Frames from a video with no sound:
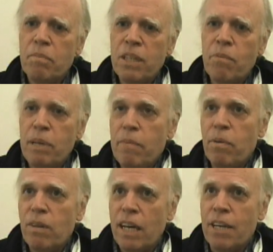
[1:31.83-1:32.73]
you know,
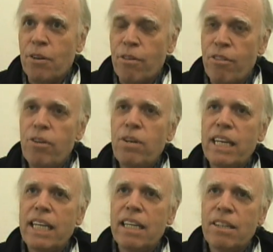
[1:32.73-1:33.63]
people under
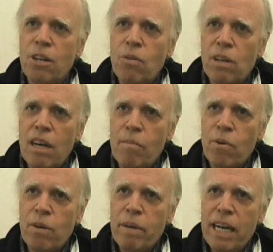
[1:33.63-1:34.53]
30 know a lot
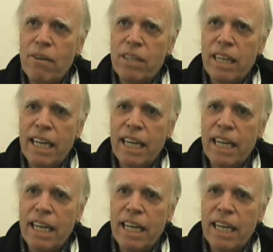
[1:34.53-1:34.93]
more about.